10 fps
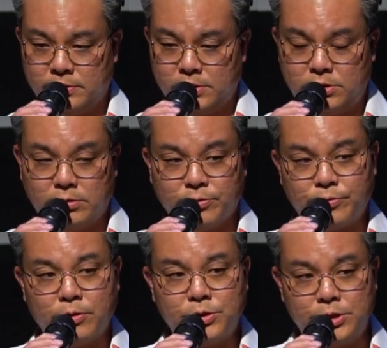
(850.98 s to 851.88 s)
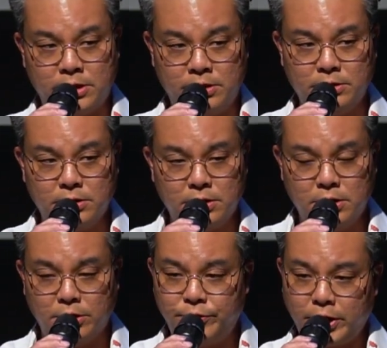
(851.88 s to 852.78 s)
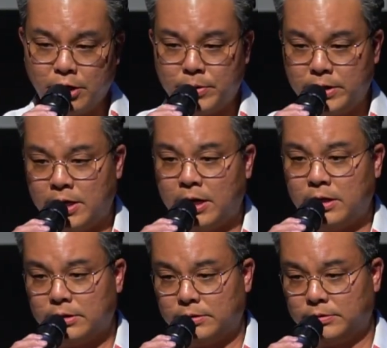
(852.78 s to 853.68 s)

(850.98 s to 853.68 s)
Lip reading: So in the first year, I forgave my dad.